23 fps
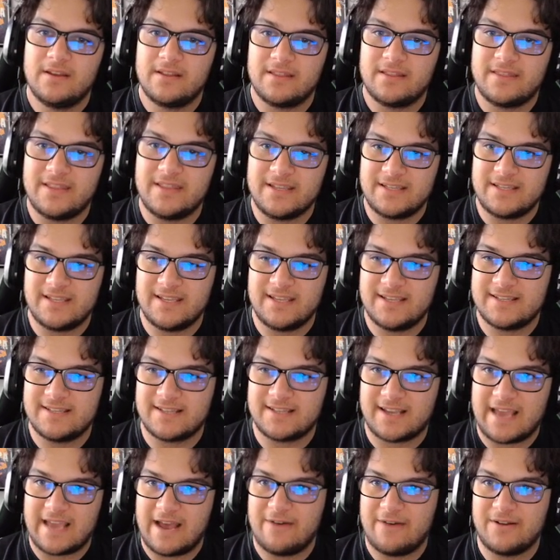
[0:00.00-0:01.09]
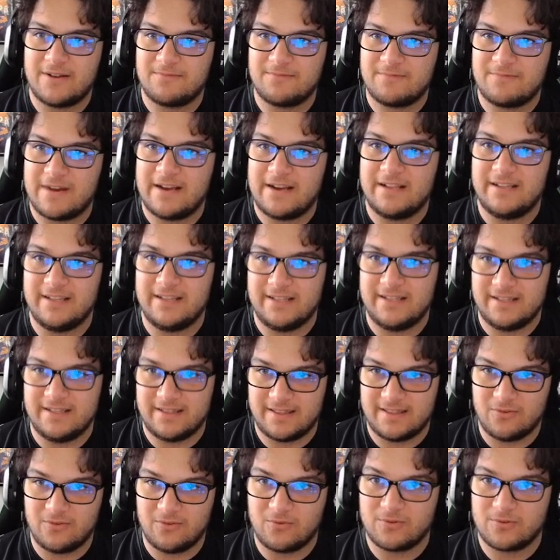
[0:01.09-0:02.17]
This is a count on Reddit in
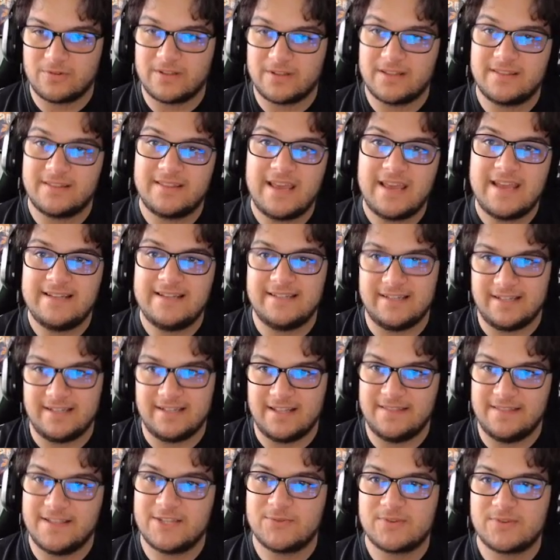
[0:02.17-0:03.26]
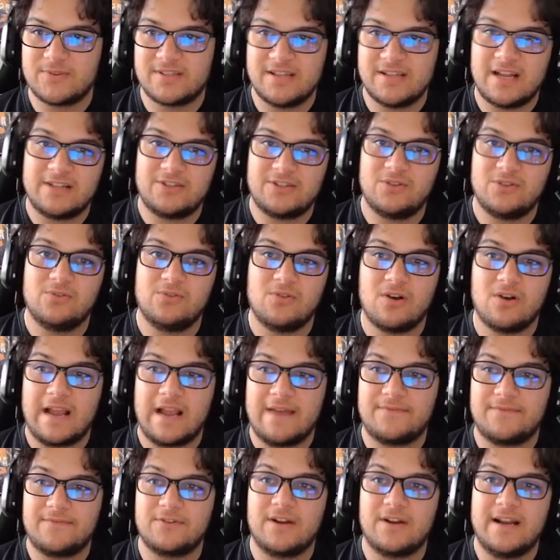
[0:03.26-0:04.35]
the order that they did it, and this was not too long
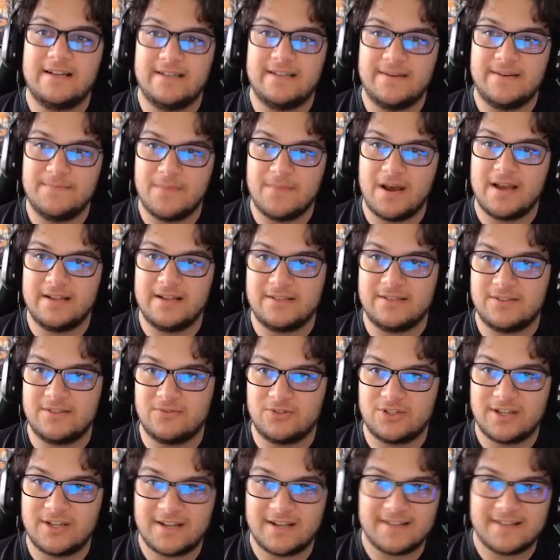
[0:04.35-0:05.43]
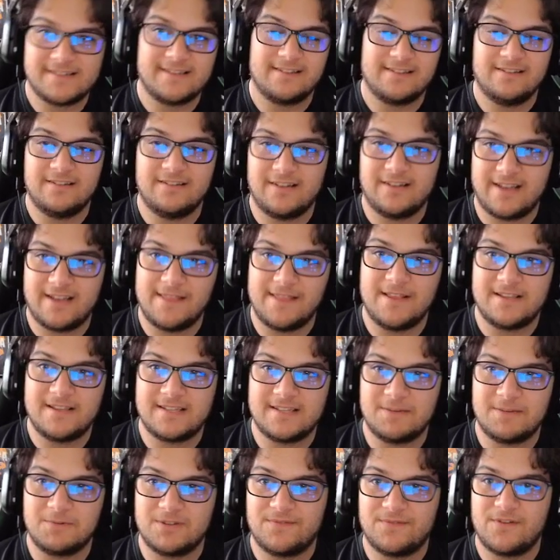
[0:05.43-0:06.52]
after I did mine. So Shin Godzilla, again, they
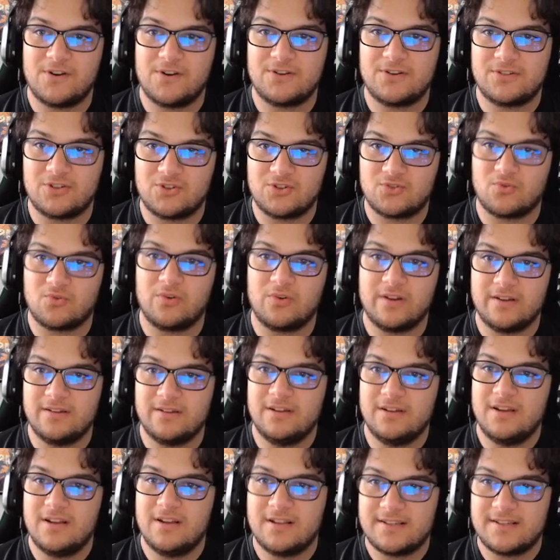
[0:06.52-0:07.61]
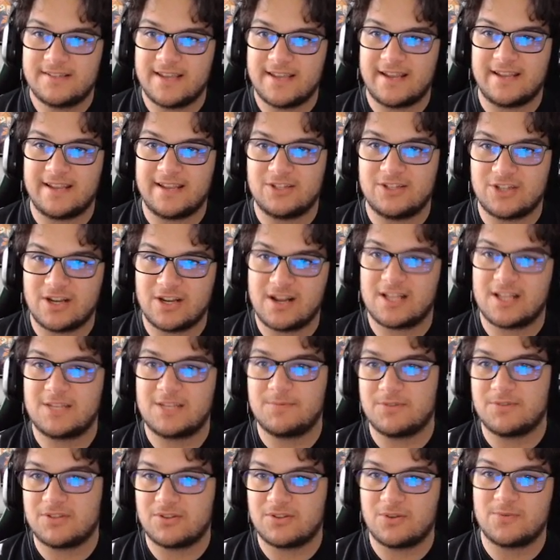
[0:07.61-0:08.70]
said was first, Destroyer second, Giant
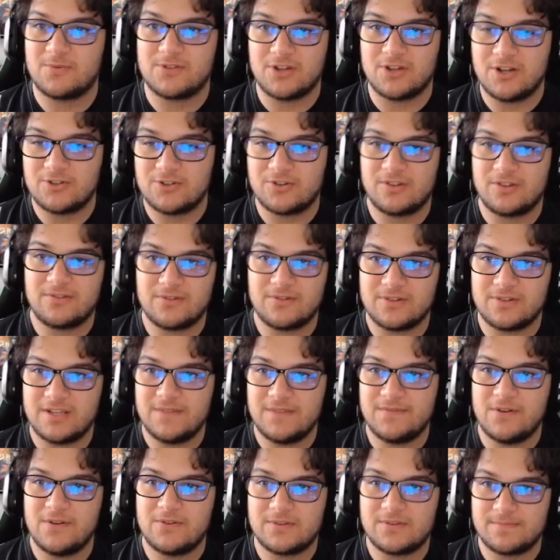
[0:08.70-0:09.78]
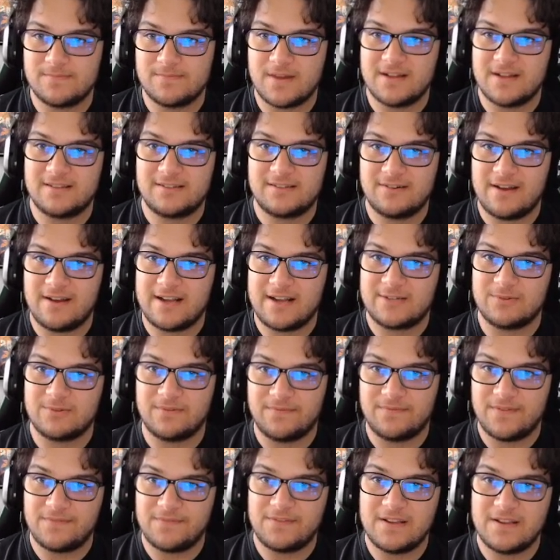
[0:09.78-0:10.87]
Octopus third, which 113 votes, Monster X with
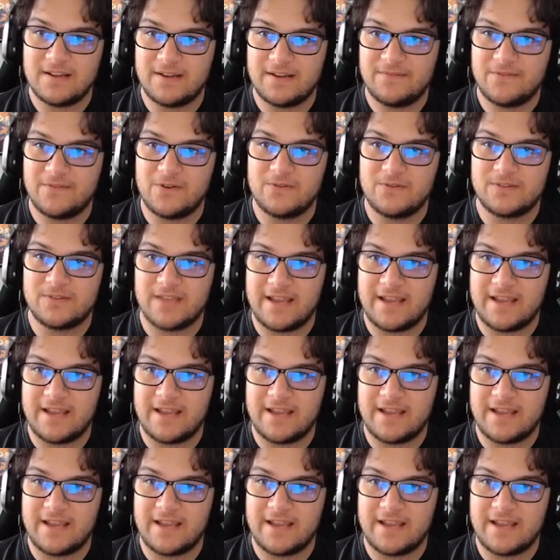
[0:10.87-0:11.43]
59 votes,